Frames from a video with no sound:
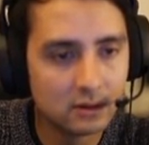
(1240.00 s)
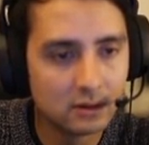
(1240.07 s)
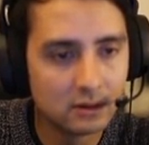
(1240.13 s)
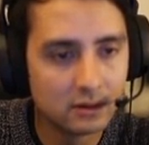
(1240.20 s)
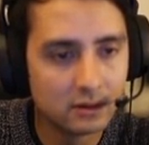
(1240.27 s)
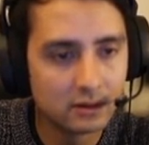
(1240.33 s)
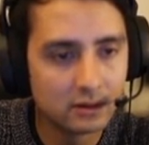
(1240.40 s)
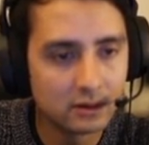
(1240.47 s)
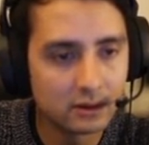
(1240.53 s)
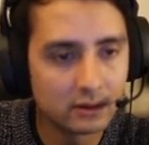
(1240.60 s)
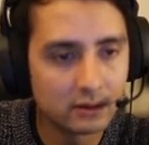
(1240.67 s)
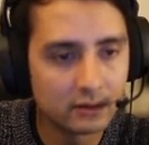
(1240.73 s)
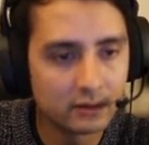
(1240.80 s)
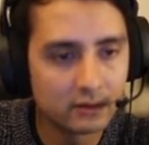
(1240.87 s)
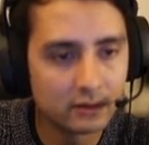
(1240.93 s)
Yeah, no.
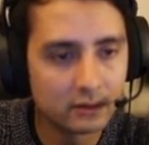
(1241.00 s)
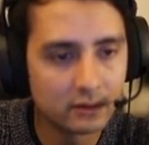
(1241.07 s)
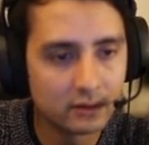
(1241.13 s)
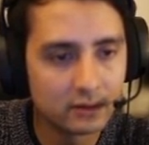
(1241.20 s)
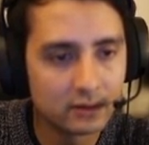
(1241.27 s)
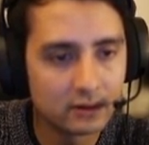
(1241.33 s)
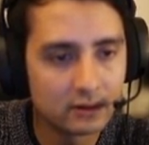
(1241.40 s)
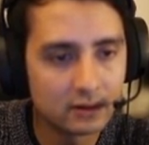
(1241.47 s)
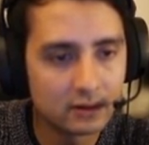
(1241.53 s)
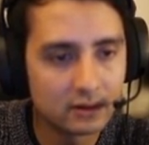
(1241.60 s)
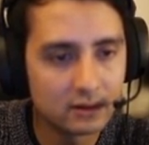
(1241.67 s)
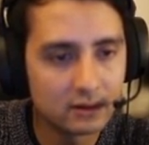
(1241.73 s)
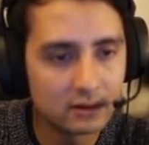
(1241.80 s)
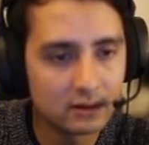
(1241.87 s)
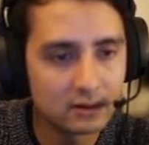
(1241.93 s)
So
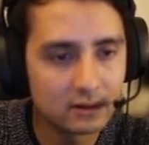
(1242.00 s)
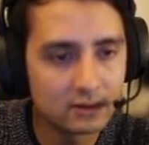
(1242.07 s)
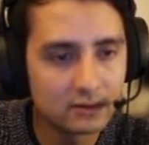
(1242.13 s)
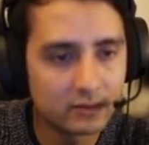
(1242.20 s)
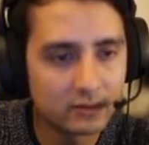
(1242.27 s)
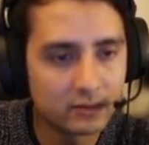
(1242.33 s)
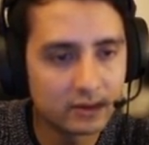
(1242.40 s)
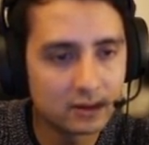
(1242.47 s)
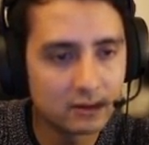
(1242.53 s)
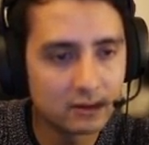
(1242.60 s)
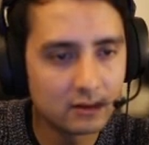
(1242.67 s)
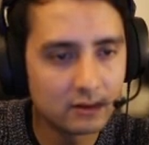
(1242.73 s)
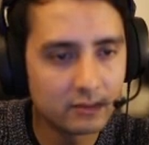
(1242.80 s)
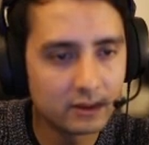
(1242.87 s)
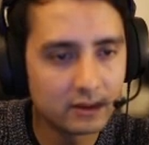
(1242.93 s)
is moving a little
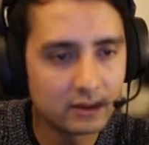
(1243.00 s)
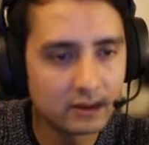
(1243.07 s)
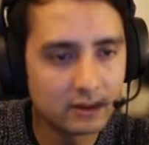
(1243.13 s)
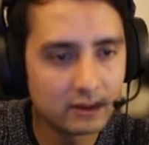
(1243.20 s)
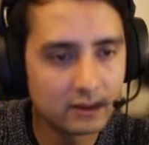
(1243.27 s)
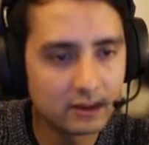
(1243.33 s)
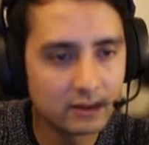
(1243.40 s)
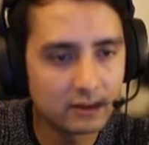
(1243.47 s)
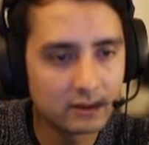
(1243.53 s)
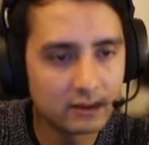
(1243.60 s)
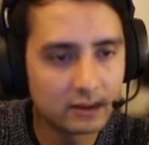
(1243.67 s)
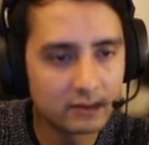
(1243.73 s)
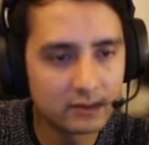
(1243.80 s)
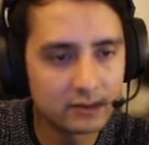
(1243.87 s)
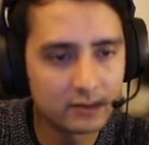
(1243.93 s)
bit and then there
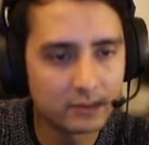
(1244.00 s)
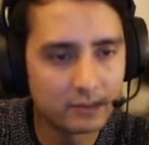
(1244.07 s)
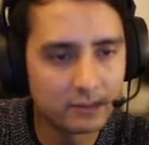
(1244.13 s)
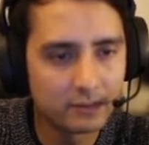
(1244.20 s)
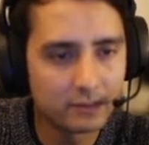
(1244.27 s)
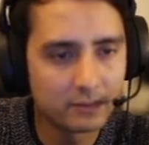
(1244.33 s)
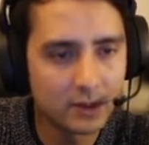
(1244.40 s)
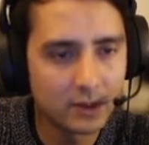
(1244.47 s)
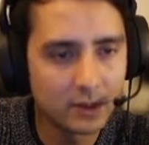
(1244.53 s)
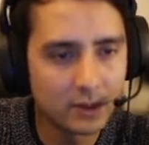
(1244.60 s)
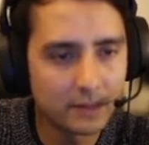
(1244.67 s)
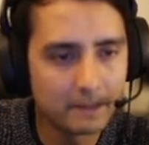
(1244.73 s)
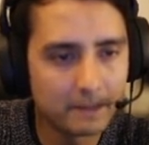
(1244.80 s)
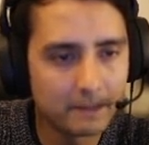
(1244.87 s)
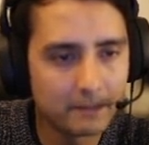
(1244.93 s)
is a
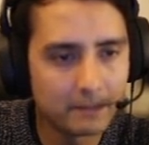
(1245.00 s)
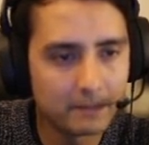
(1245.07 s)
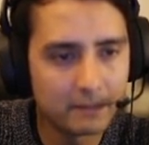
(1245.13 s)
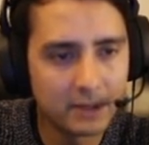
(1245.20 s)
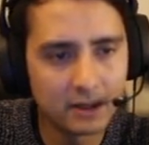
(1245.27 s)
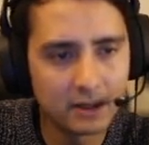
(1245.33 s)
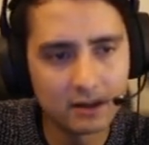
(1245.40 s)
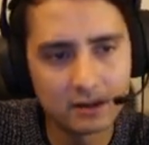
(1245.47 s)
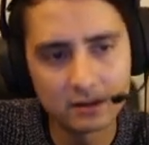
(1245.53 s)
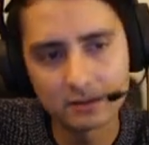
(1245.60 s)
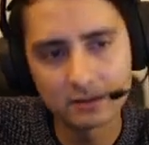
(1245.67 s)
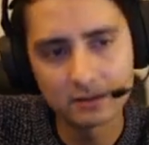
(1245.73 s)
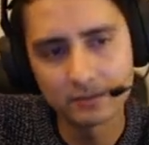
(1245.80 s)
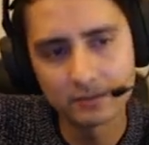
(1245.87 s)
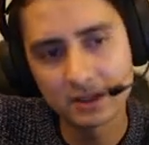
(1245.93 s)

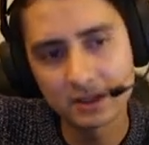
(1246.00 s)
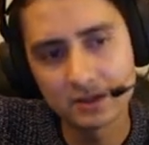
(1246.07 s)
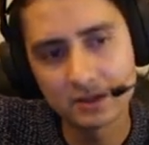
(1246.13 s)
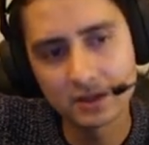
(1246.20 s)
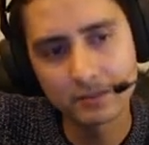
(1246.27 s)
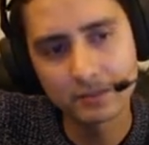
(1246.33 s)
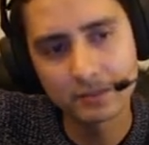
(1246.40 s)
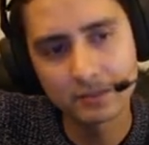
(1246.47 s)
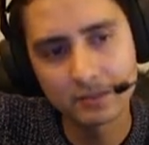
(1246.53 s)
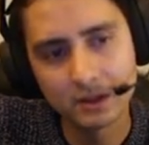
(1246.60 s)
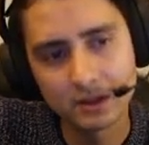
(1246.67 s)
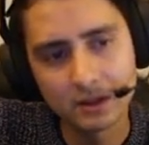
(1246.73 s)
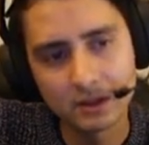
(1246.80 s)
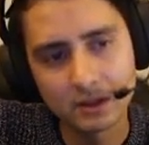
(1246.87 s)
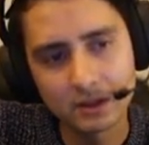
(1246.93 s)
big jump
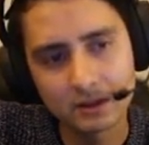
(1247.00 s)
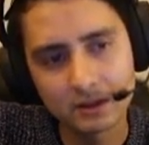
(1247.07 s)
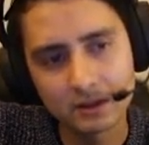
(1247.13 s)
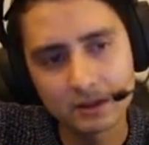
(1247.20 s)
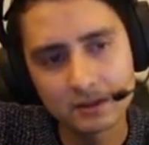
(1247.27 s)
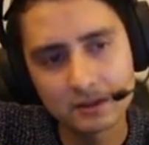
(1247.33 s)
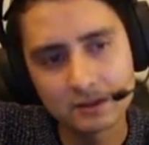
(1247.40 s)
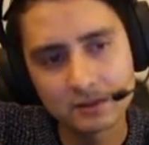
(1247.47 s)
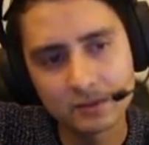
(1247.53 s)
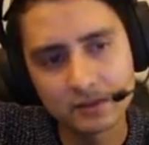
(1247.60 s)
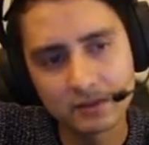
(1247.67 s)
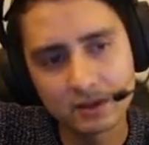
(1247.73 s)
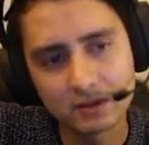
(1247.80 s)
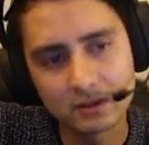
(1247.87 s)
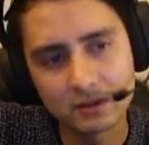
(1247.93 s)
and then is moving a
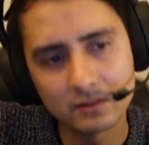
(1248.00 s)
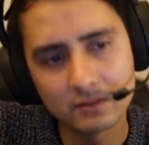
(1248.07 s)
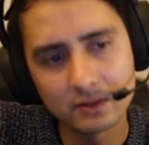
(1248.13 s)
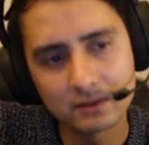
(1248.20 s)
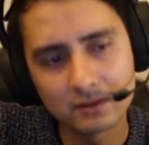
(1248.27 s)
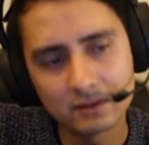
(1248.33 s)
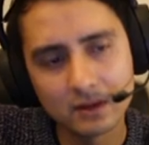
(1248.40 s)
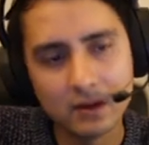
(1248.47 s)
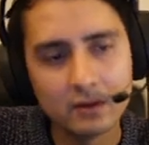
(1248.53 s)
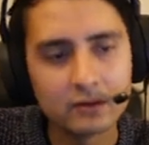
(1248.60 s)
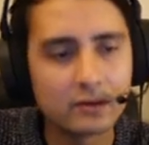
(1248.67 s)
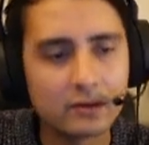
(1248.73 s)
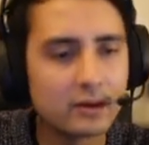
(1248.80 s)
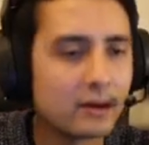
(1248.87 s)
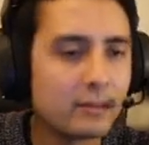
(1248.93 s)
little bit. So
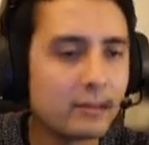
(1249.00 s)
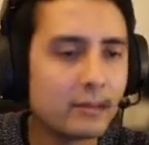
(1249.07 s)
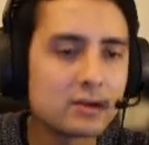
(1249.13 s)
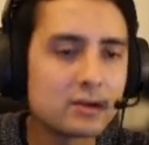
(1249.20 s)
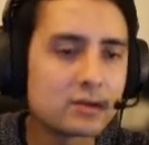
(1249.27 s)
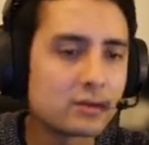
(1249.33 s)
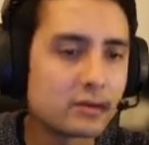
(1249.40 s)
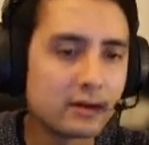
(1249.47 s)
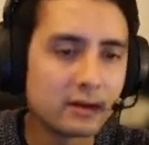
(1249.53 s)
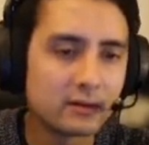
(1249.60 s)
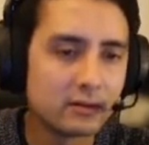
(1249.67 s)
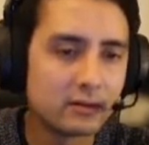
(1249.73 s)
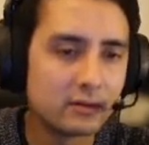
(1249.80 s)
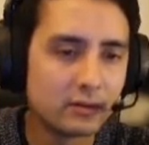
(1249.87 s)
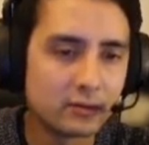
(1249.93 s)
yeah, make sure that
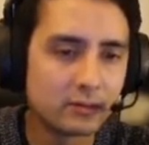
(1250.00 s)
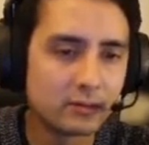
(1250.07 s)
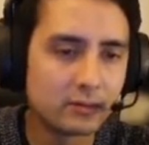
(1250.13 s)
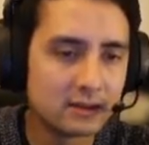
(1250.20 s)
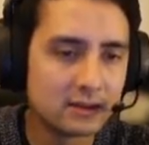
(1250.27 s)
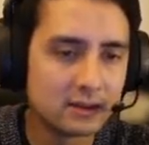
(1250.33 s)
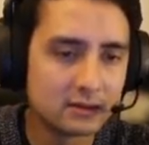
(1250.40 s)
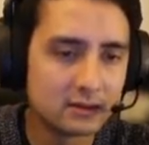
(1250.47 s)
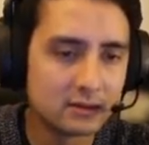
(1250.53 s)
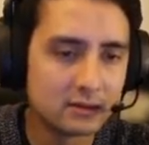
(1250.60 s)
your spacing is good.